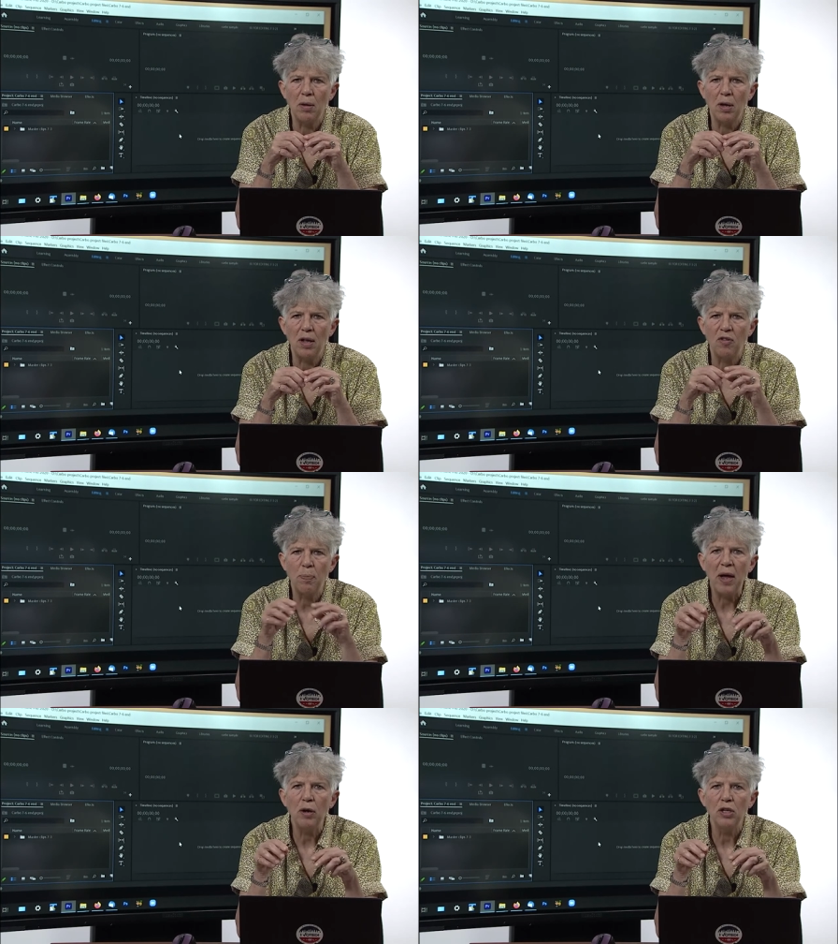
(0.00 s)
it's
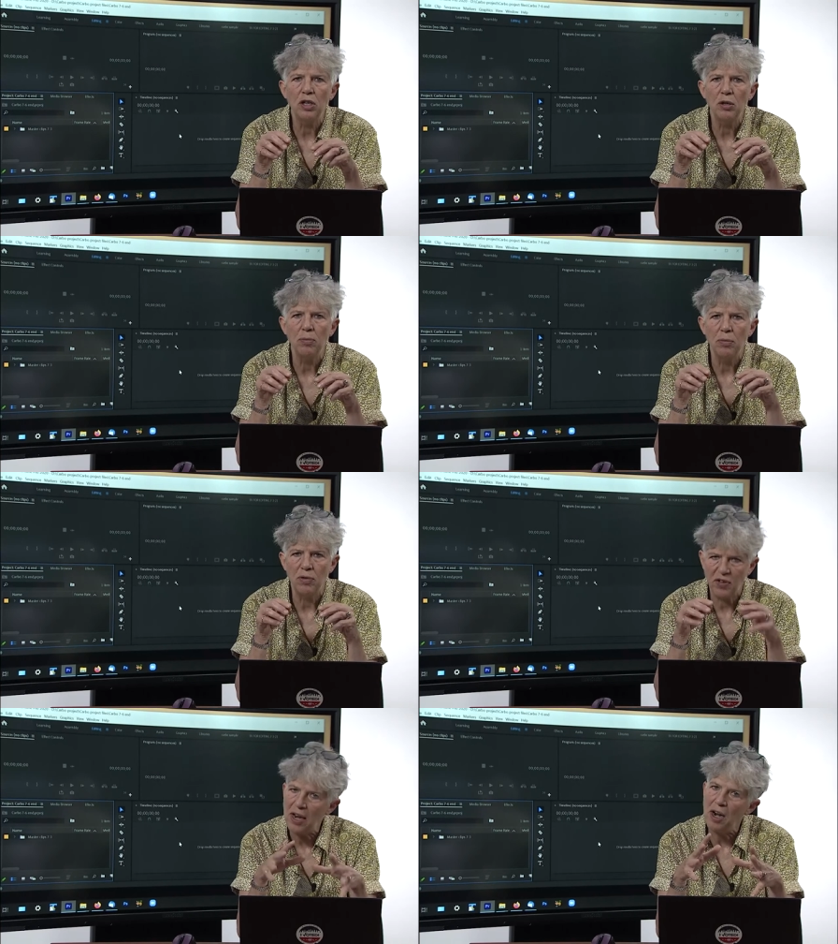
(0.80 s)
better to
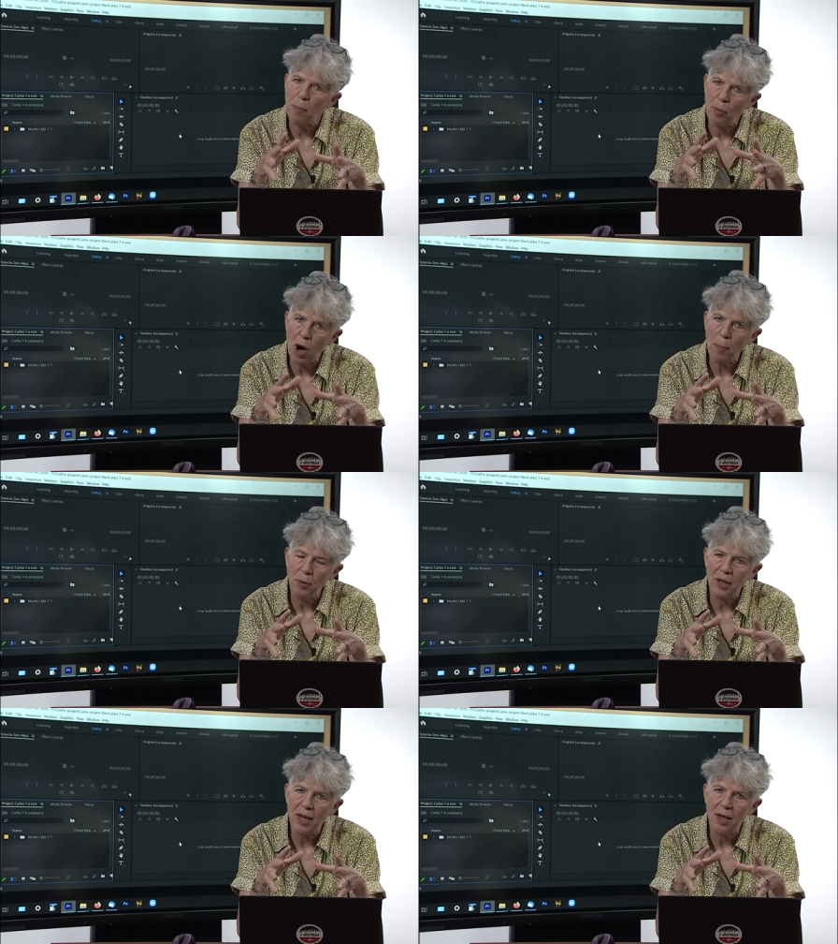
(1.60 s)
set it up
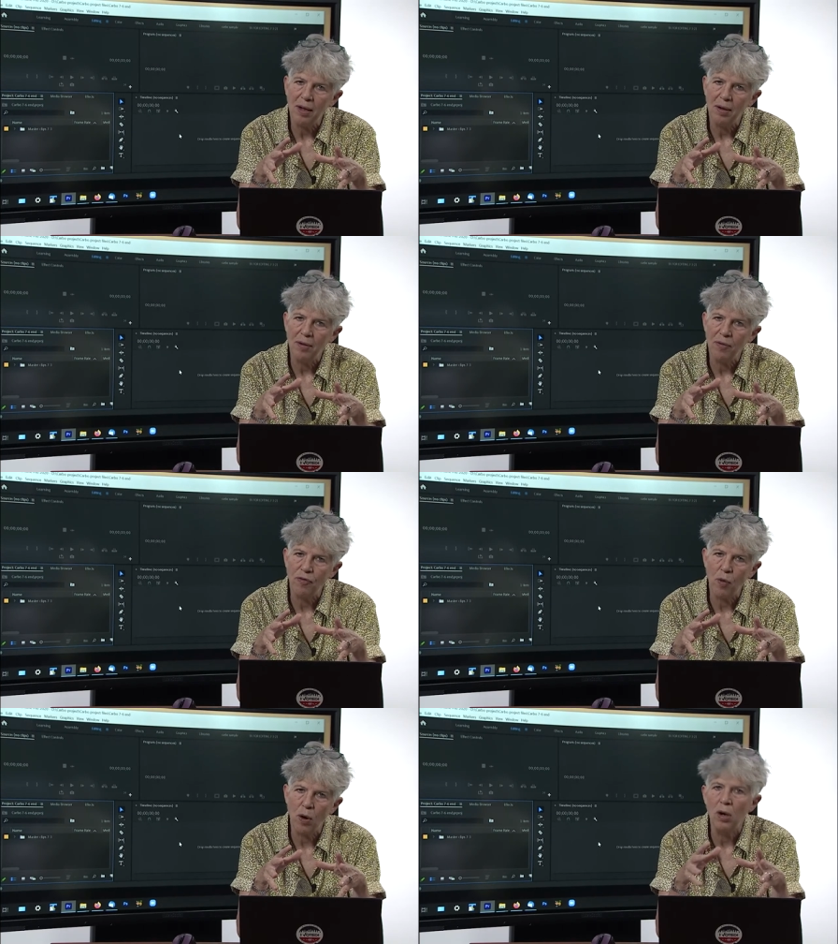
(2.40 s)
properly
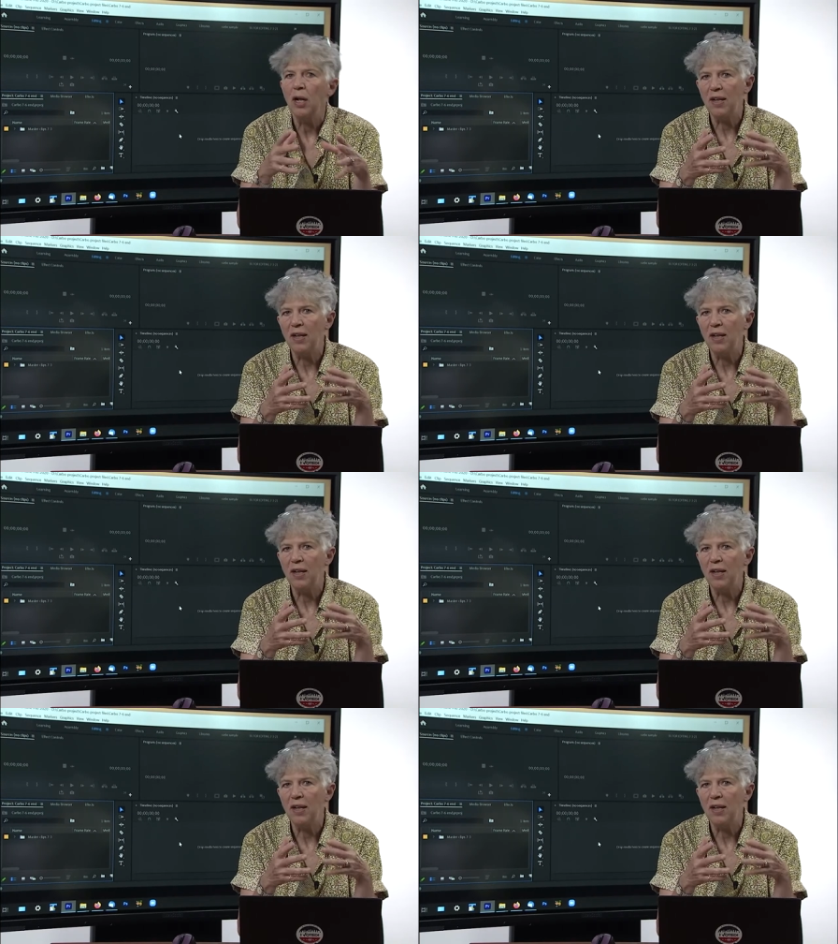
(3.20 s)
for,